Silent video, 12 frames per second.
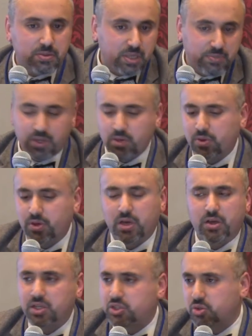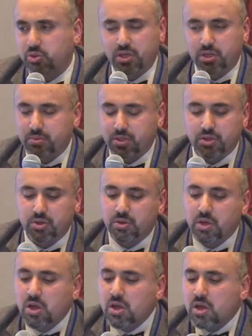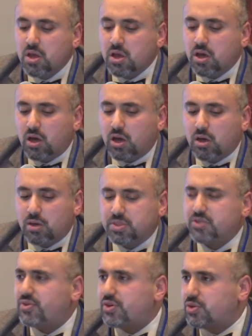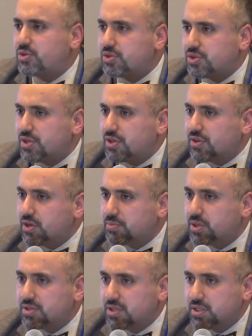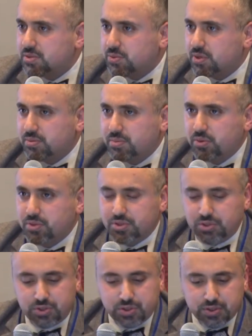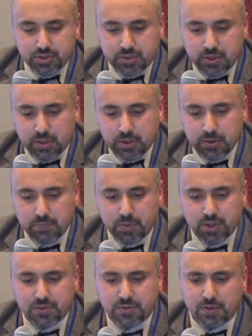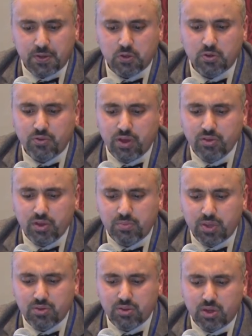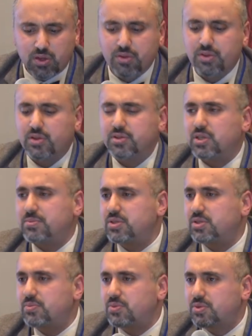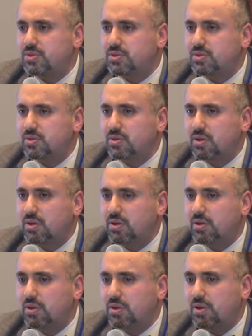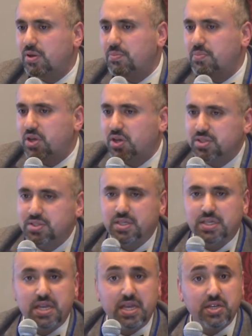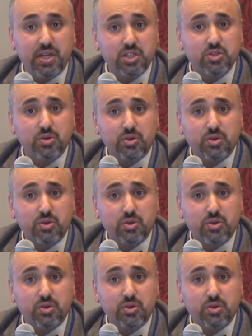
keep anyone out, exclude anybody, no. I'm just very used to saying that because that's where my research is. But you'd find that mental health and substance abuse, because it's a national